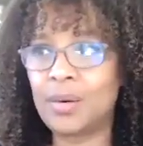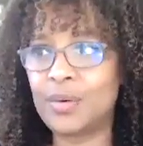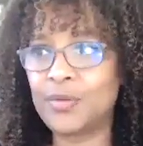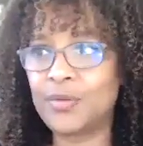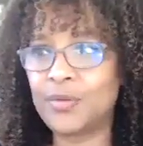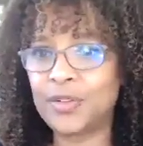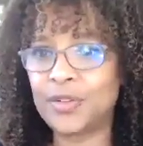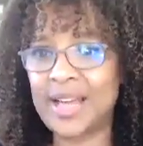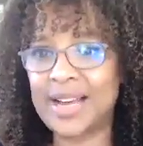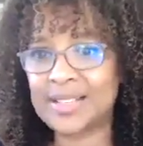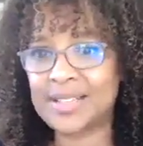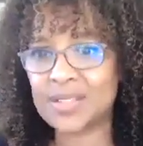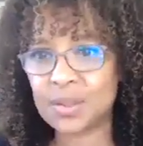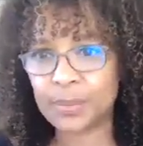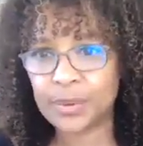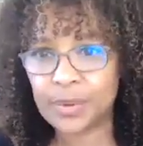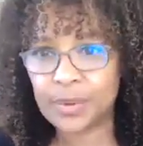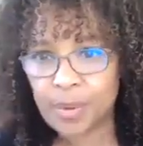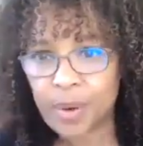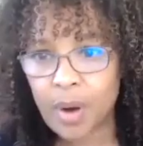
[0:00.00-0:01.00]

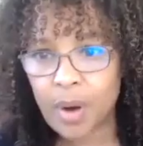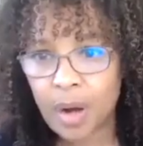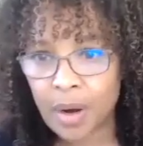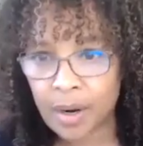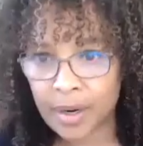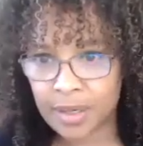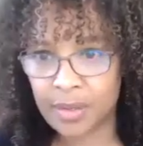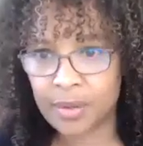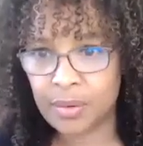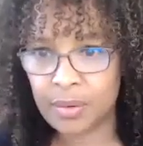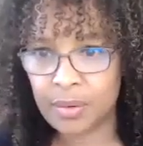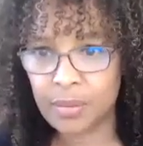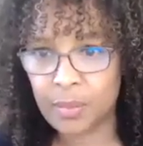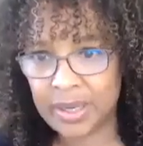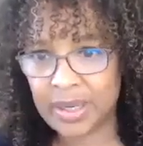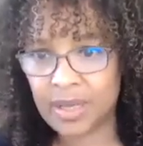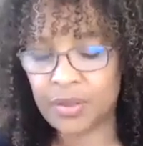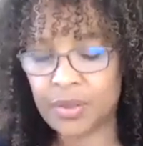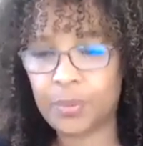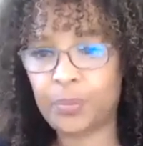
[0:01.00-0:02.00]
flexible are you
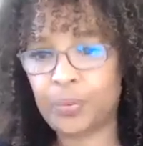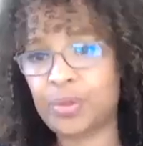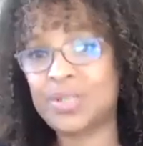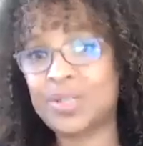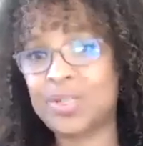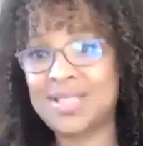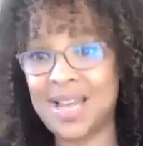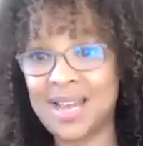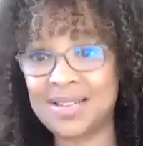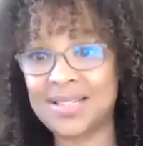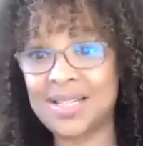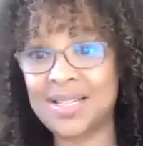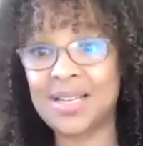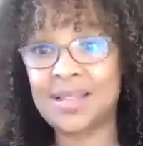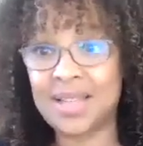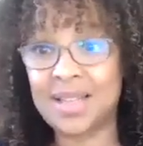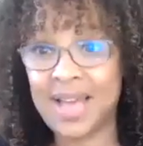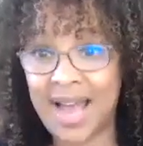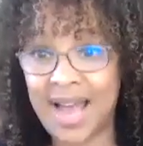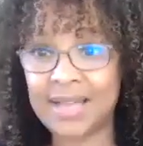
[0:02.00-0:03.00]
with presenting
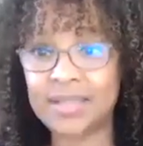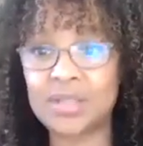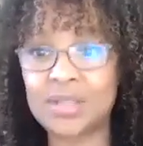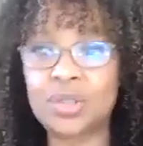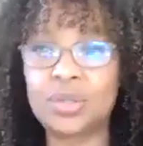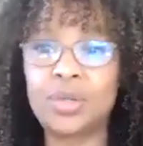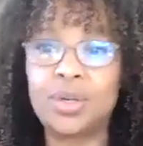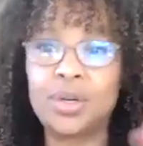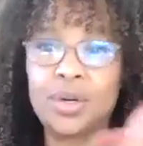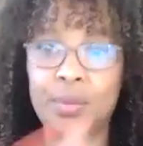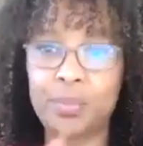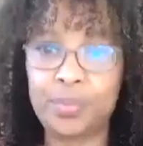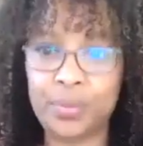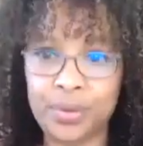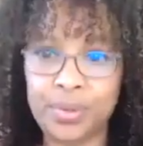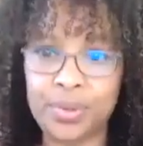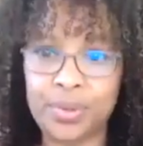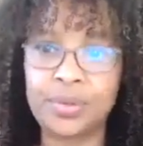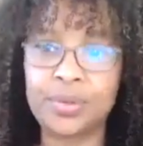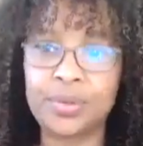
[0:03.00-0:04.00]
that to your
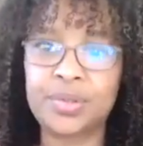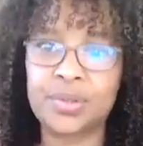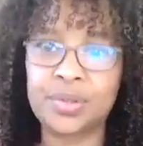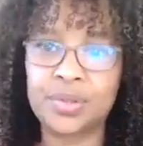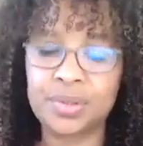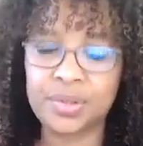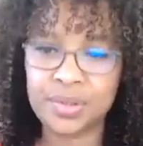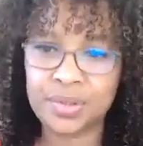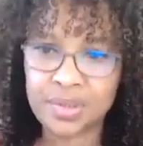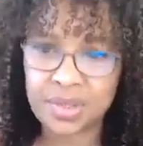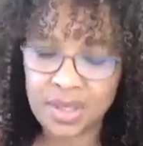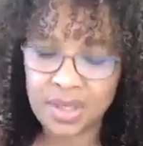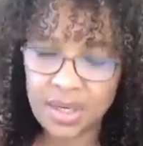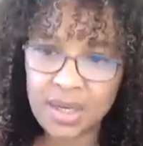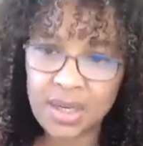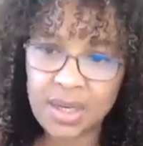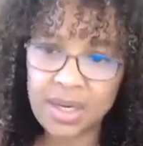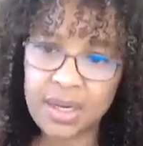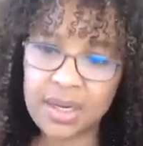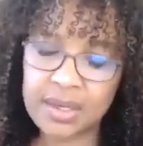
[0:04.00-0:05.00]
producers
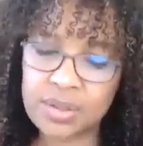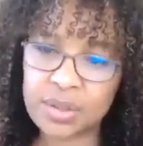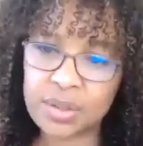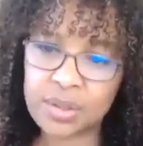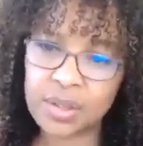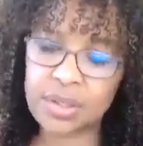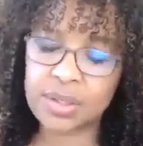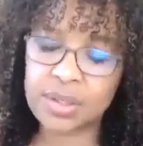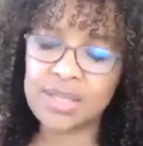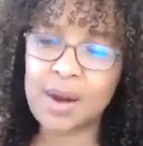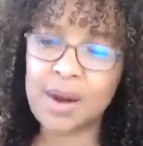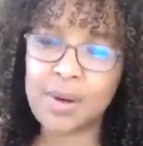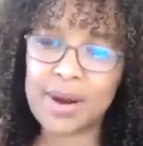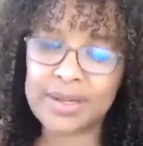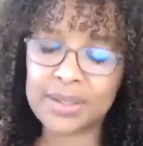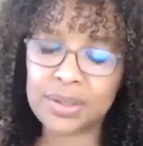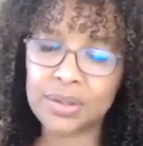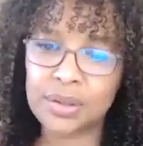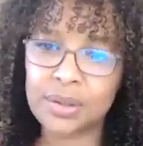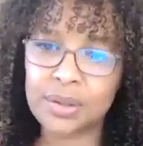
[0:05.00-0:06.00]
and to your
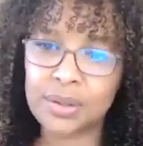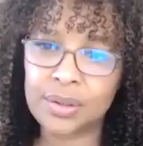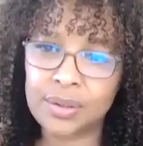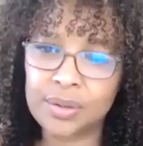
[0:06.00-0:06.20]
director?